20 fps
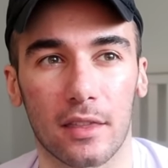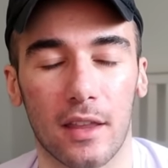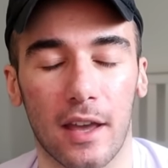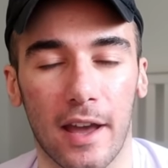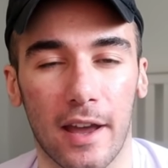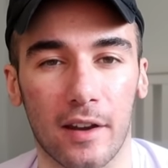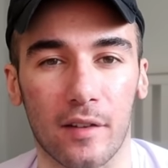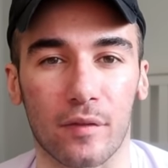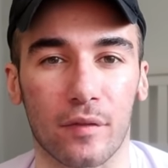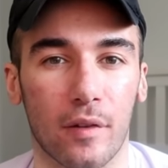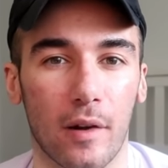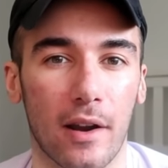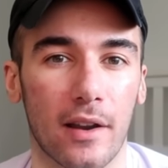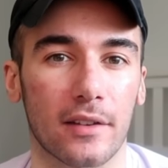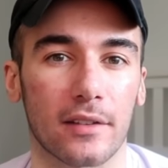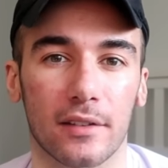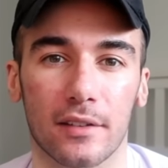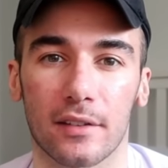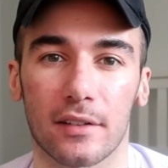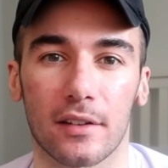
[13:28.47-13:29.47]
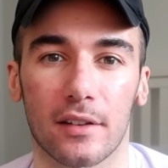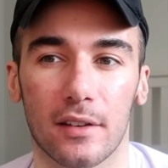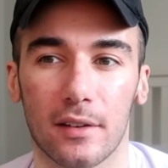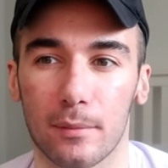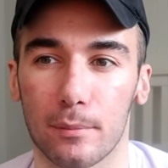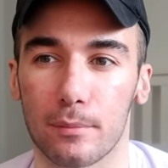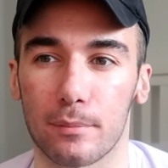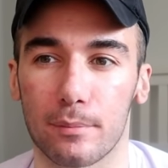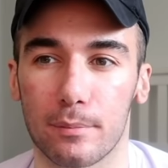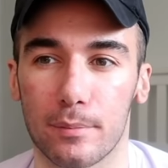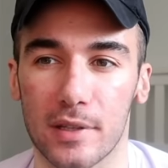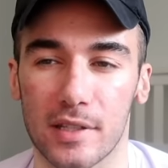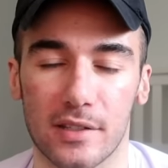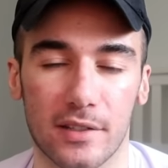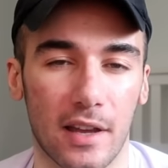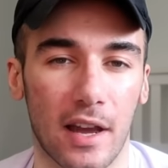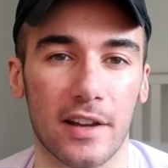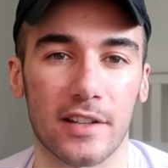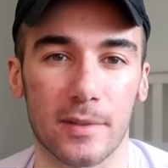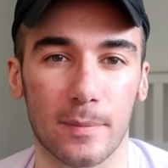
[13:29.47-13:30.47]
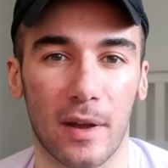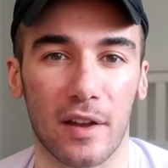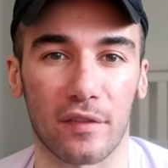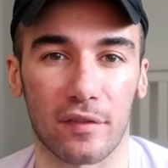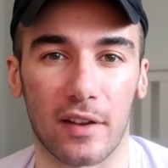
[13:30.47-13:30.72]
had a friend besides my